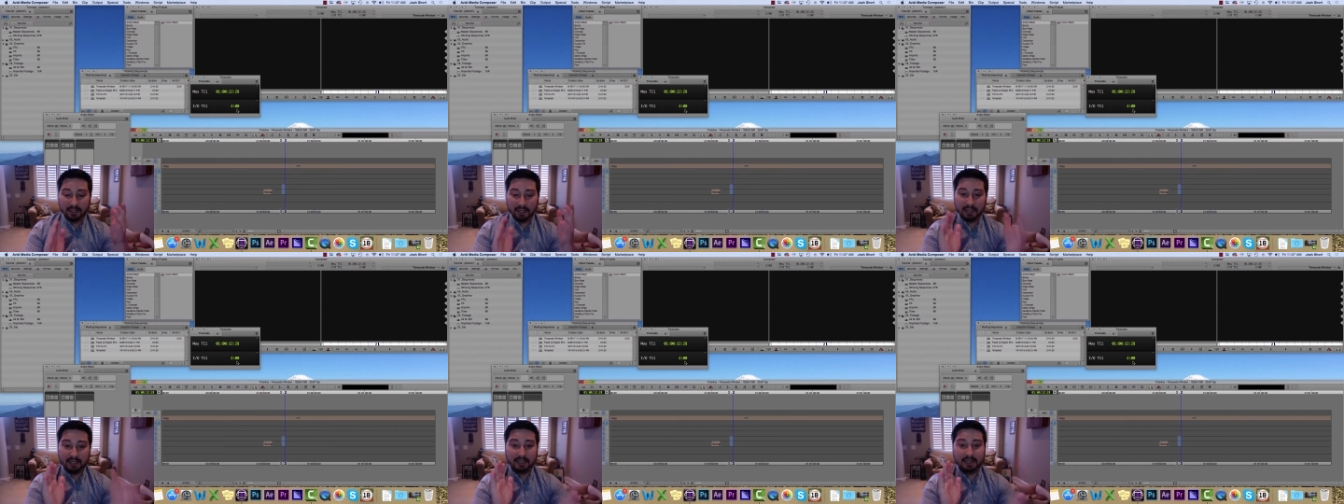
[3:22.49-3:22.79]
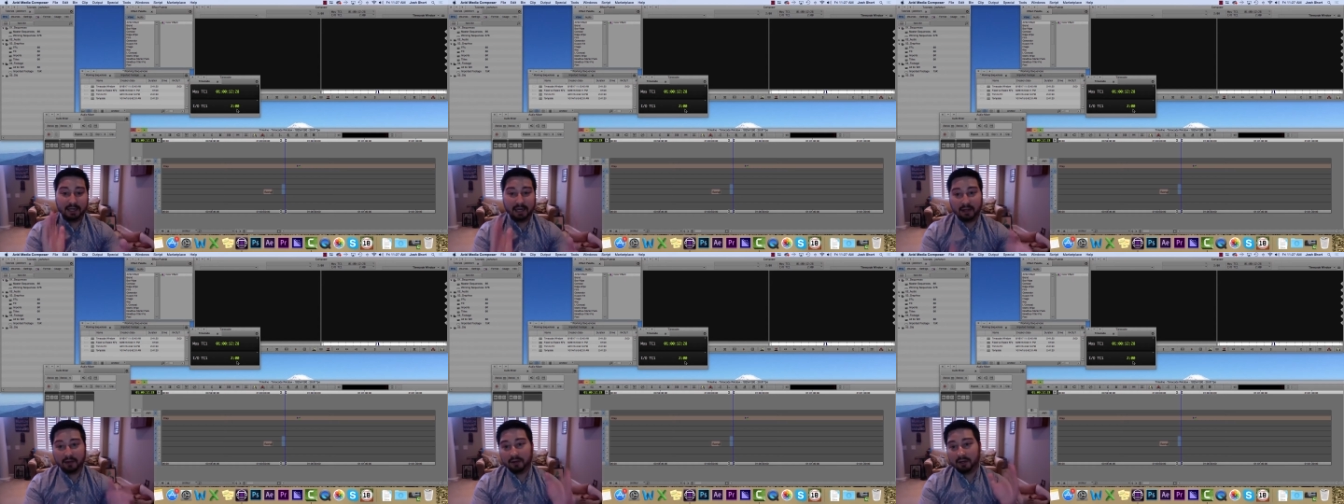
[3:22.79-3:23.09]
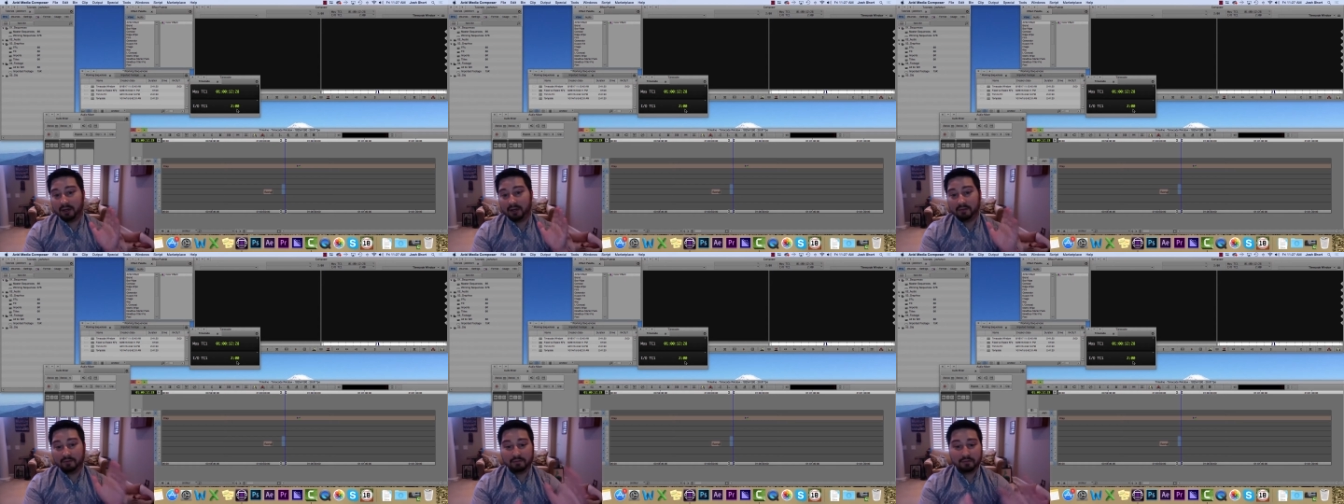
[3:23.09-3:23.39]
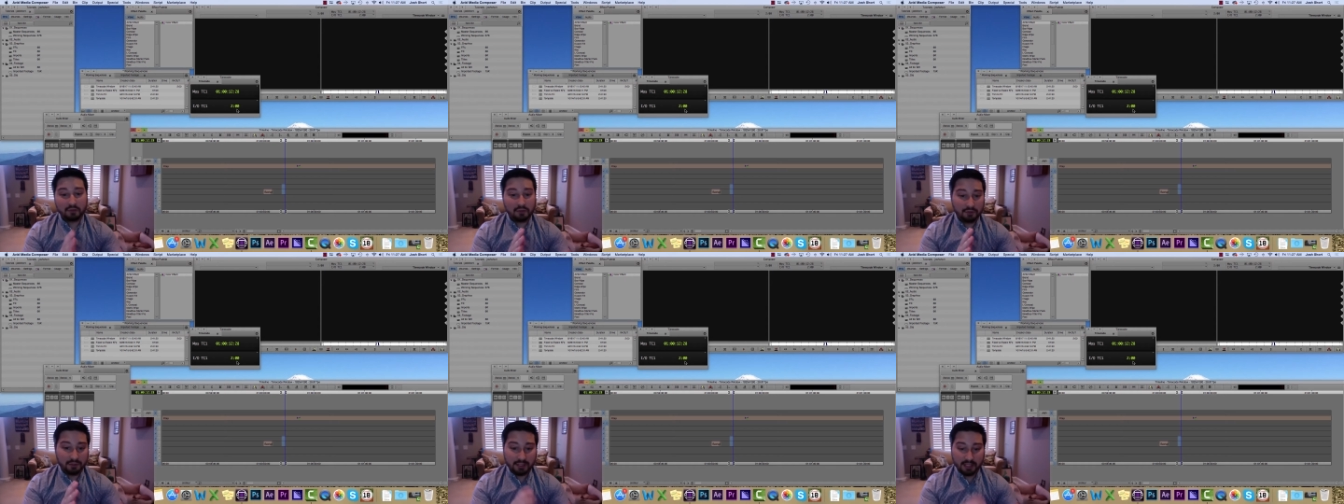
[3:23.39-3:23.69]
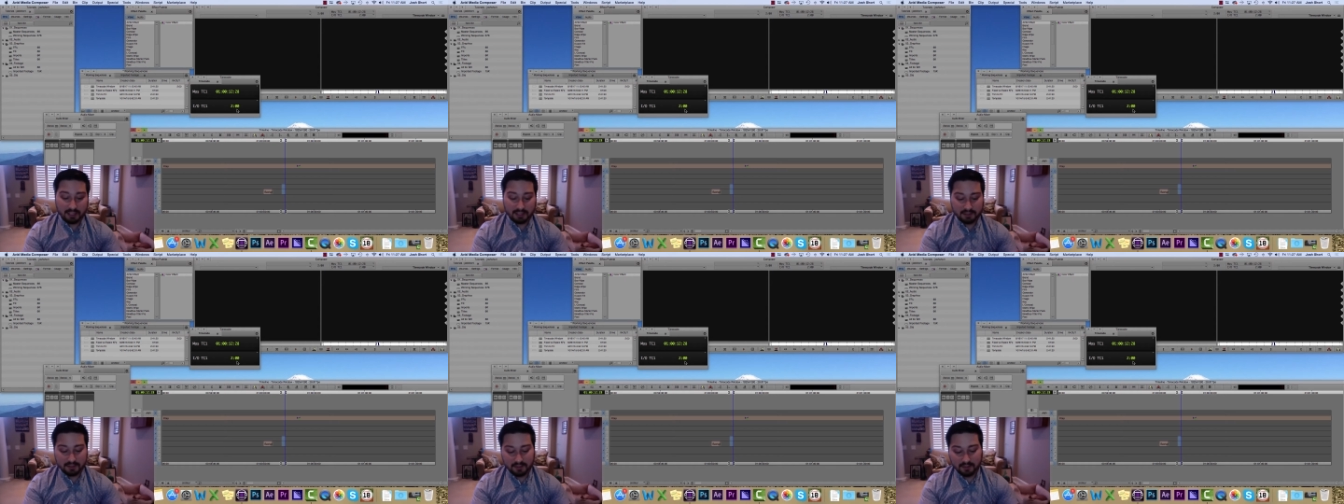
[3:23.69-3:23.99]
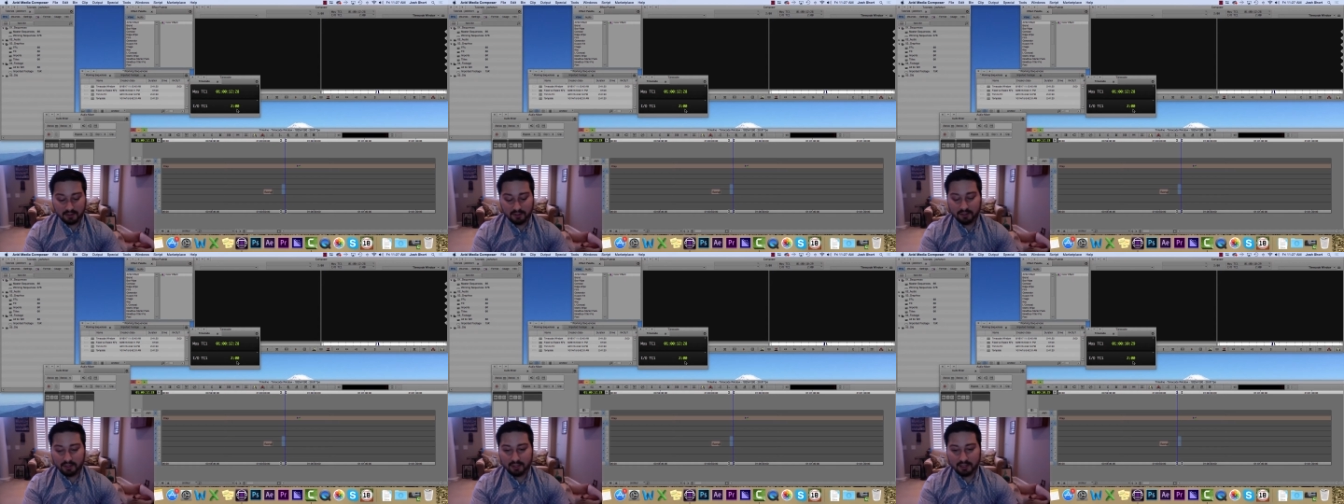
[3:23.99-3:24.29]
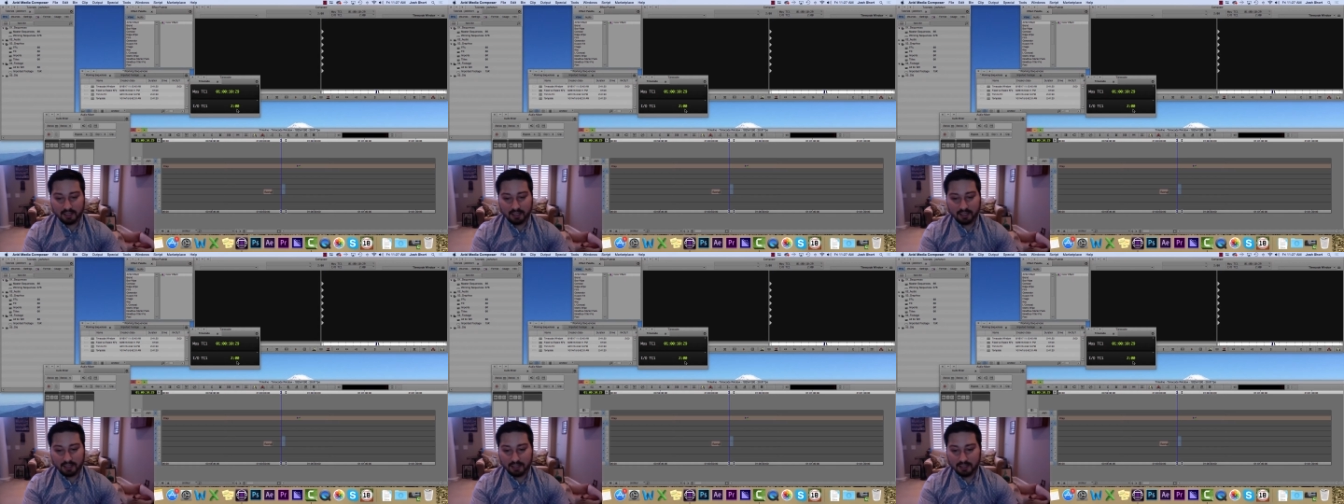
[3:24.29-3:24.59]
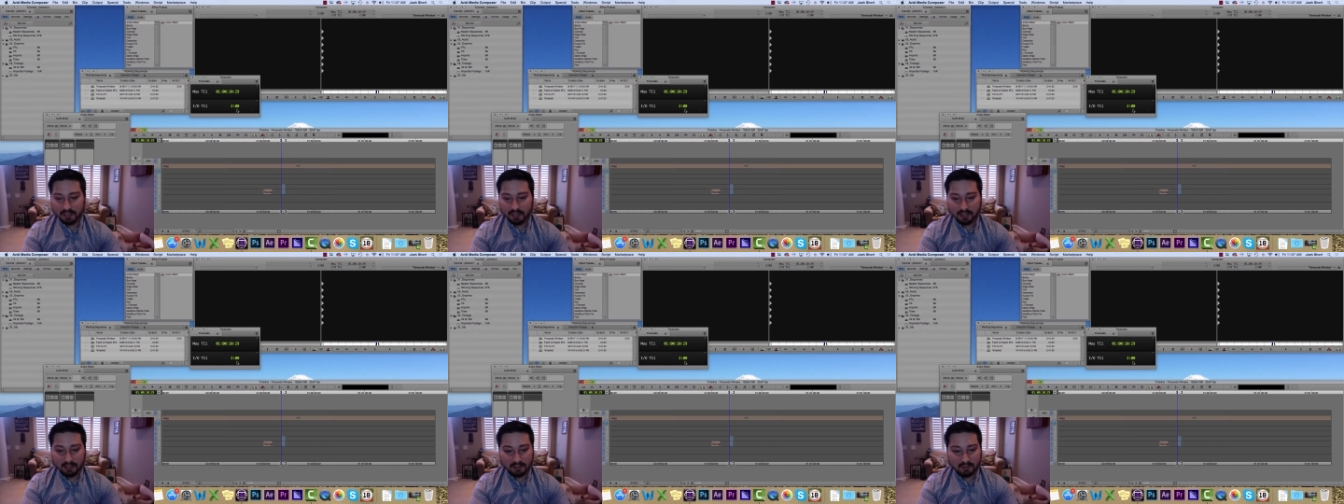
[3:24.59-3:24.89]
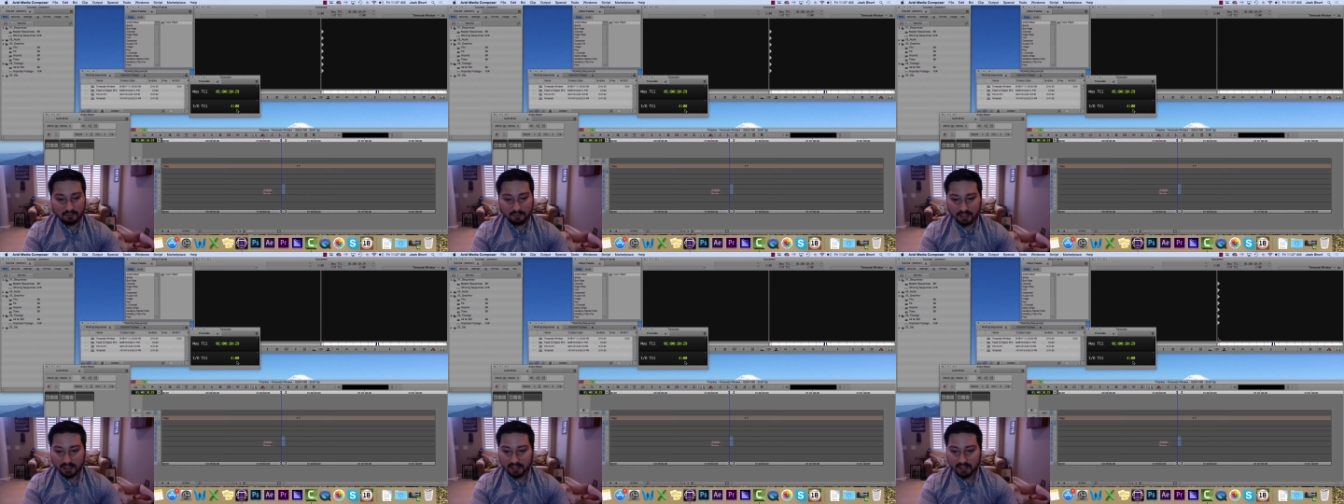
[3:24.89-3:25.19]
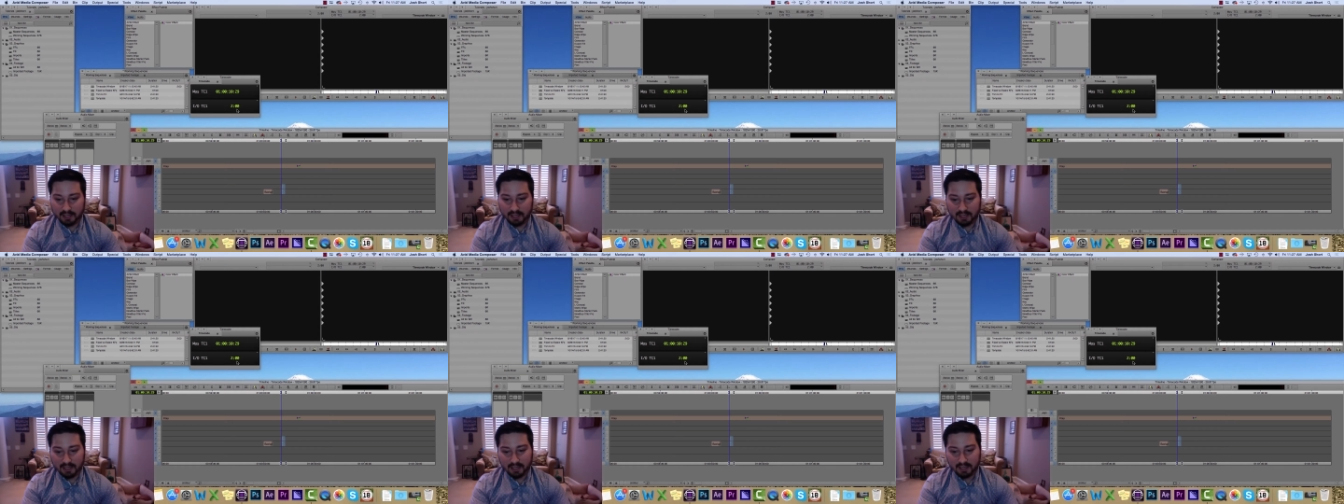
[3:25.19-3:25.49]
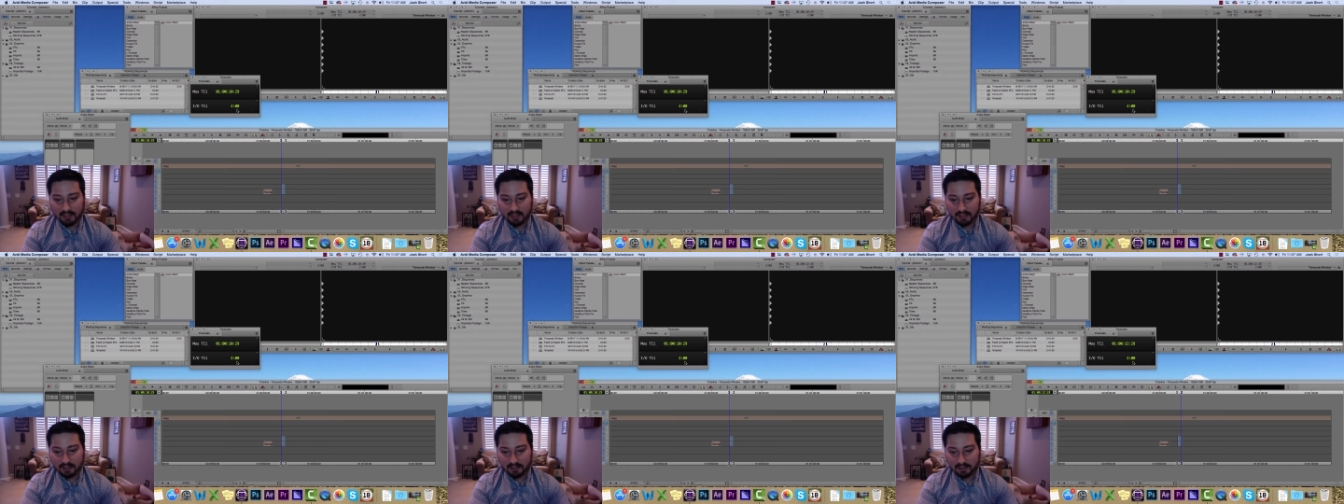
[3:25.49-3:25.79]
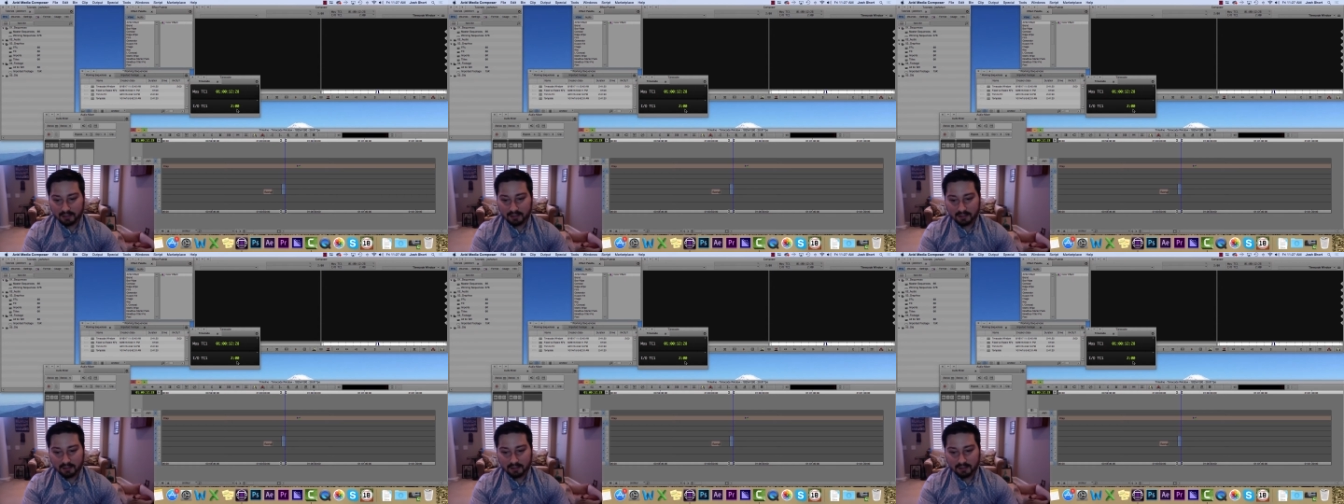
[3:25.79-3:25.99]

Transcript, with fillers: in and out of two seconds long, and I can make an add edit,